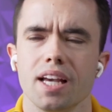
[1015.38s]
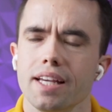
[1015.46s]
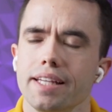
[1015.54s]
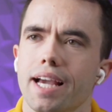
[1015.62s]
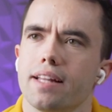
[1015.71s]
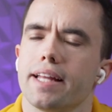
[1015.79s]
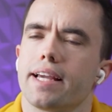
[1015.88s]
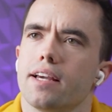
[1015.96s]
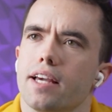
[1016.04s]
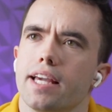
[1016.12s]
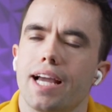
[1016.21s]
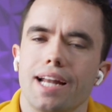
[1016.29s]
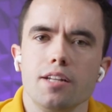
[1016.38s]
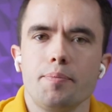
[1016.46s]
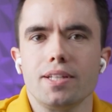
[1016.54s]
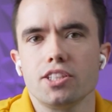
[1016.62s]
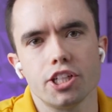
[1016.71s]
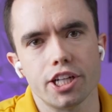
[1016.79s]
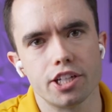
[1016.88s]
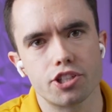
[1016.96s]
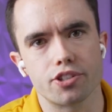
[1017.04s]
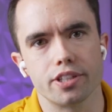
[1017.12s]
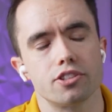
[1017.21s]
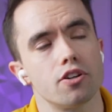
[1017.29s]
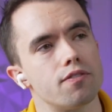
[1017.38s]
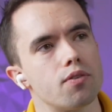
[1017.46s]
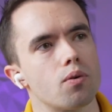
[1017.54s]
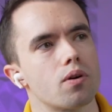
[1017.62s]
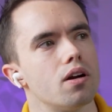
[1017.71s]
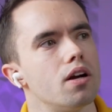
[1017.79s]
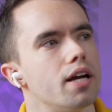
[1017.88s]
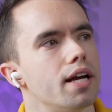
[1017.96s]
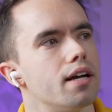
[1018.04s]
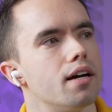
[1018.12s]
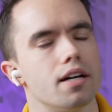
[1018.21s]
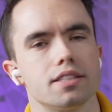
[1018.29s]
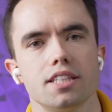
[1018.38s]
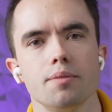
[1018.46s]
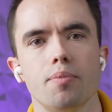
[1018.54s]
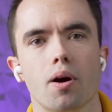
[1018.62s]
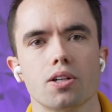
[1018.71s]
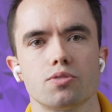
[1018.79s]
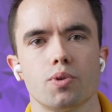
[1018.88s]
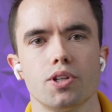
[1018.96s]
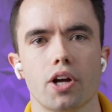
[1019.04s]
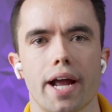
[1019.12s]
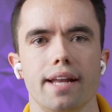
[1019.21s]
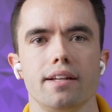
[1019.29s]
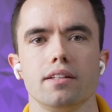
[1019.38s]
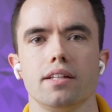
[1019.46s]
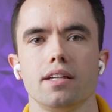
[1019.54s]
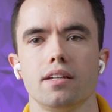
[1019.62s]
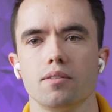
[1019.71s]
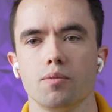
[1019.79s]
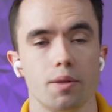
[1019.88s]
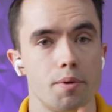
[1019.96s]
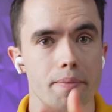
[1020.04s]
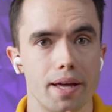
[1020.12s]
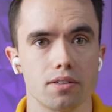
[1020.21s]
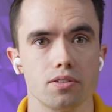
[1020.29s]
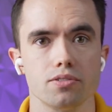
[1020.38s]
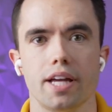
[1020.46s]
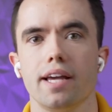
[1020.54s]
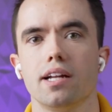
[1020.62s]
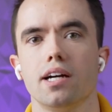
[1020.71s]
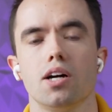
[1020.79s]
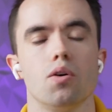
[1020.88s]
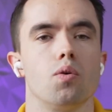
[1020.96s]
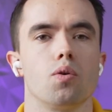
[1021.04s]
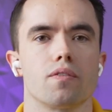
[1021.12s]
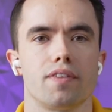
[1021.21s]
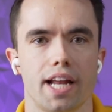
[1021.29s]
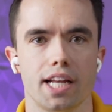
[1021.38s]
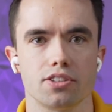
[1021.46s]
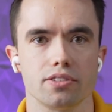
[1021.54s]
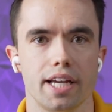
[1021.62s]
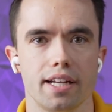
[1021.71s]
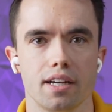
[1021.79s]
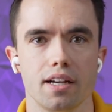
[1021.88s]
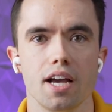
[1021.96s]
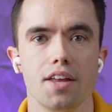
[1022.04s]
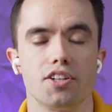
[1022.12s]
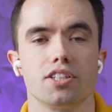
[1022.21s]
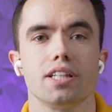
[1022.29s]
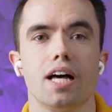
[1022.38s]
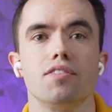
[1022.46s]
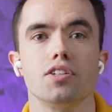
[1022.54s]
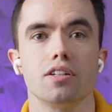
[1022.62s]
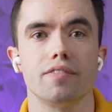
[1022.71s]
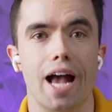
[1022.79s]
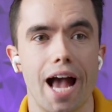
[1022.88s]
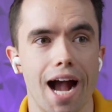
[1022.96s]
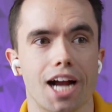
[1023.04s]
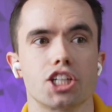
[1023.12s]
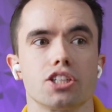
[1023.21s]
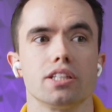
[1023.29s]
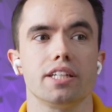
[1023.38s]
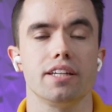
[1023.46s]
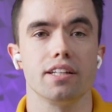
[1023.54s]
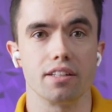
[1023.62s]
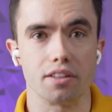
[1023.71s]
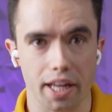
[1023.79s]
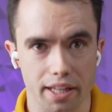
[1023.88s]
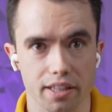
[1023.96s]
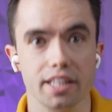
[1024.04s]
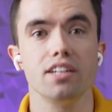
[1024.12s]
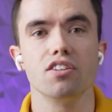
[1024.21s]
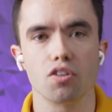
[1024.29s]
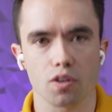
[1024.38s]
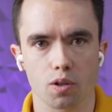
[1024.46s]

Yeah, like it kind of depends on your industry. So for some parts where you're handling whether it be medical data or financial data, there's a level of actually like legal